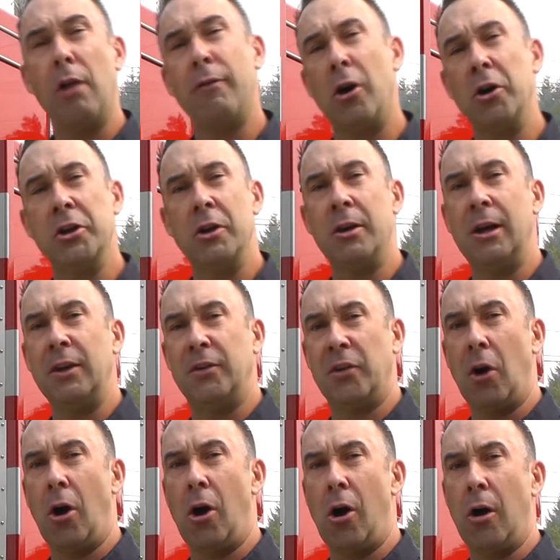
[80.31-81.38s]
of our units
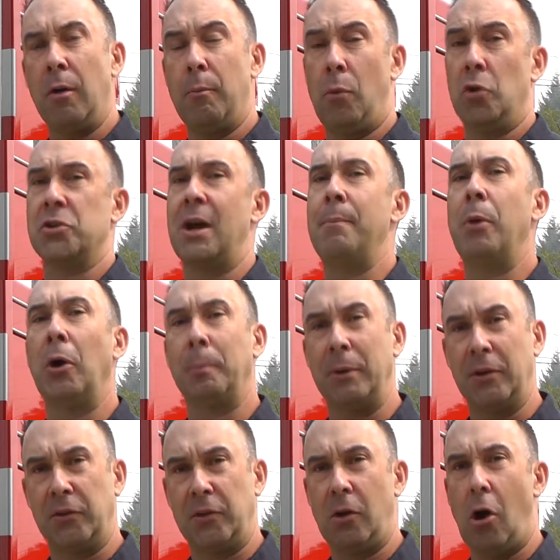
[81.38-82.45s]
are
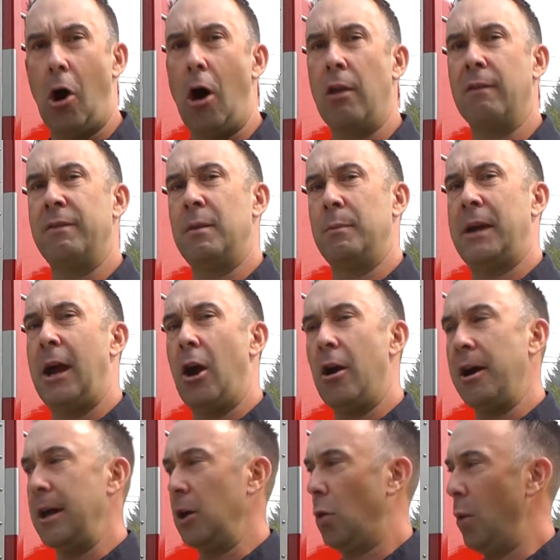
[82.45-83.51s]
multi-purpose. All of them
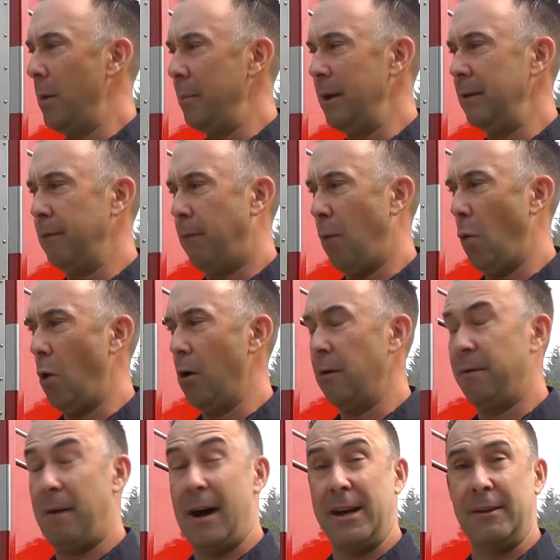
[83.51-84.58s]
carry equipment
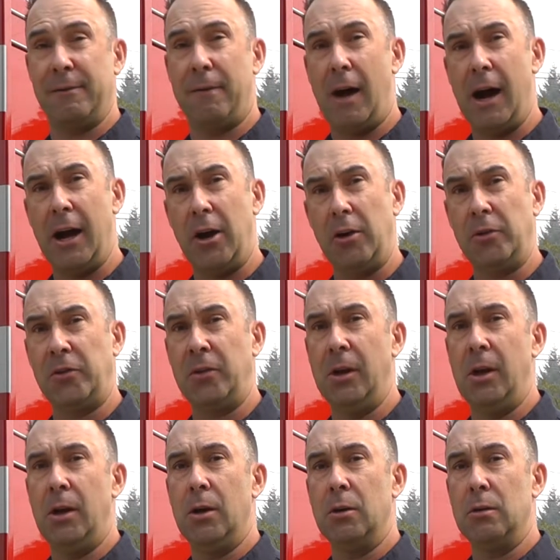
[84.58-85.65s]
for fighting fires,
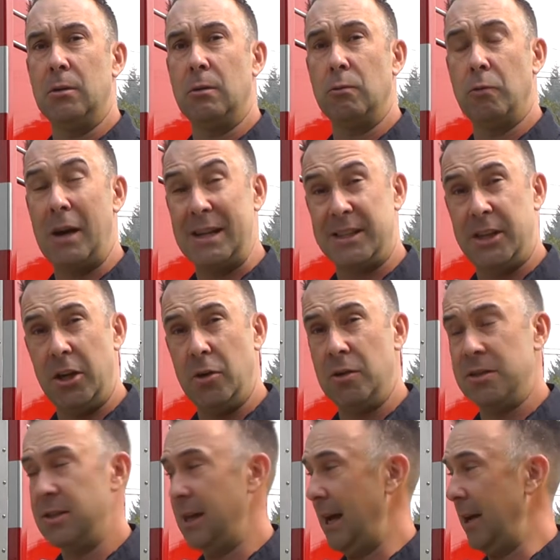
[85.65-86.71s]

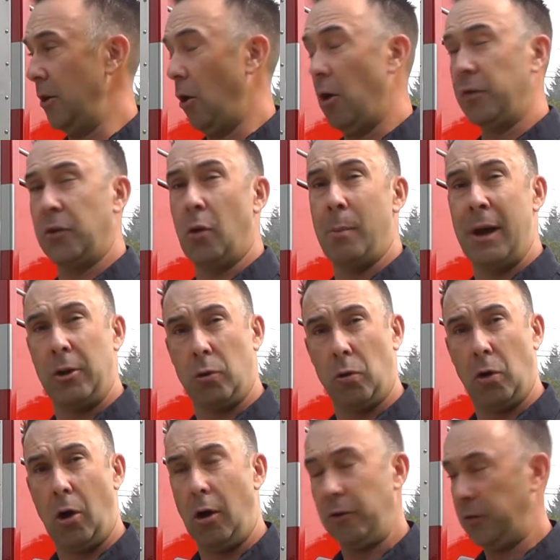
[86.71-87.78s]
rescues, and also medical
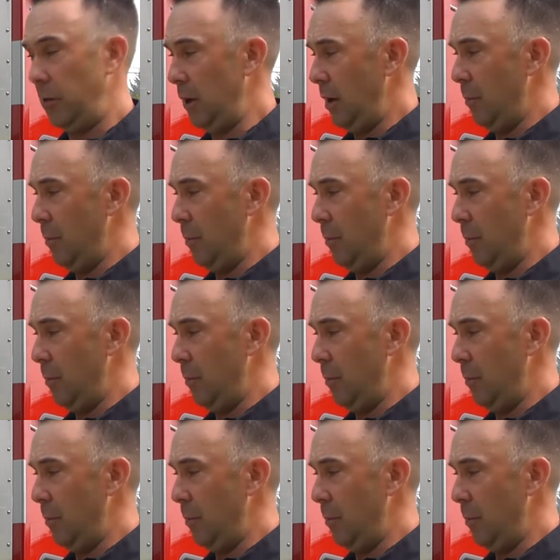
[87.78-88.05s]
calls.